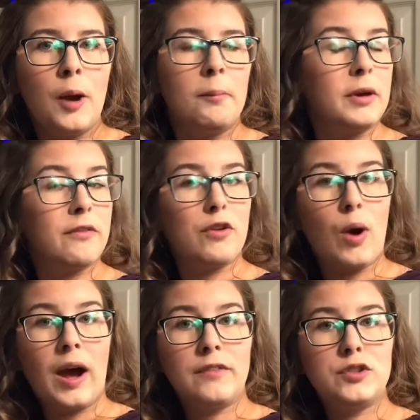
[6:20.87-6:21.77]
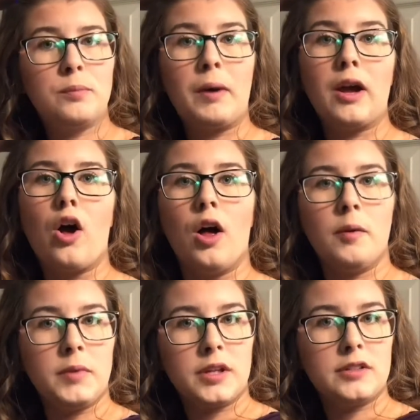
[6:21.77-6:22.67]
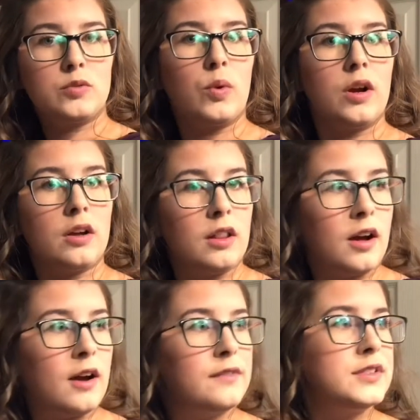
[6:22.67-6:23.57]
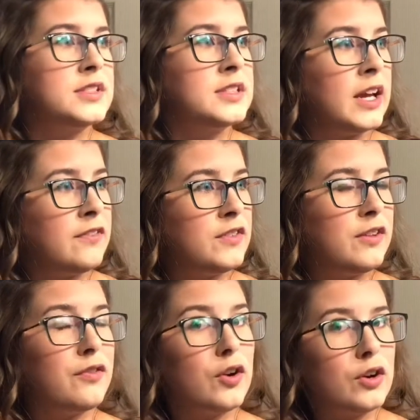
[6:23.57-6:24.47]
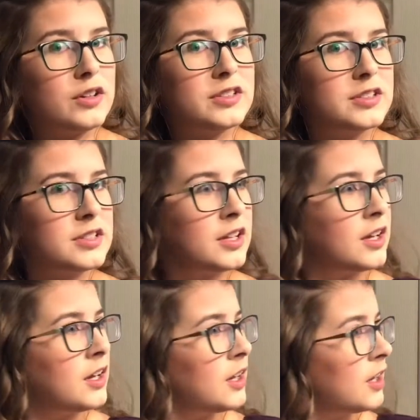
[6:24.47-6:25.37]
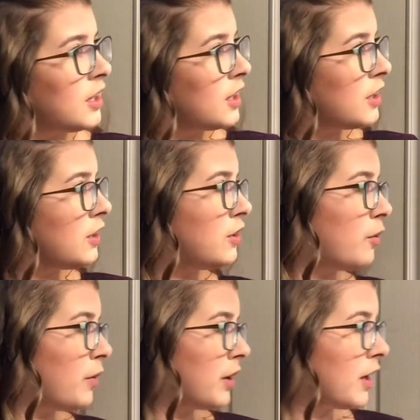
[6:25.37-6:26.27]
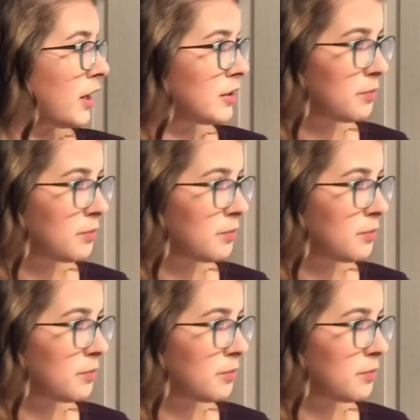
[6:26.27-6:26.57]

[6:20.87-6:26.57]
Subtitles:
But if you have to, by all means, wear gloves. Safety first. You don't want your hands